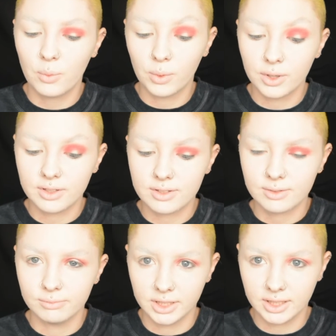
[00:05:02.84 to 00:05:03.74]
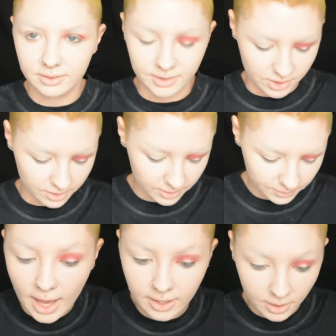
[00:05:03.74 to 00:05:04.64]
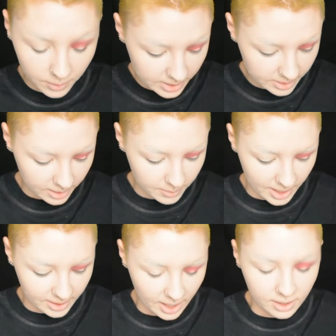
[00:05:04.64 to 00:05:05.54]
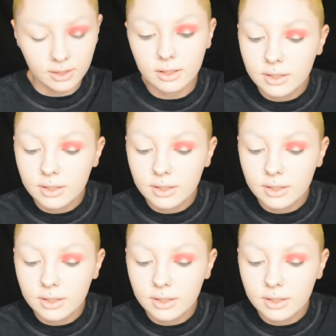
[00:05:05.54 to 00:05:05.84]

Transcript: was really original. And I always think about that,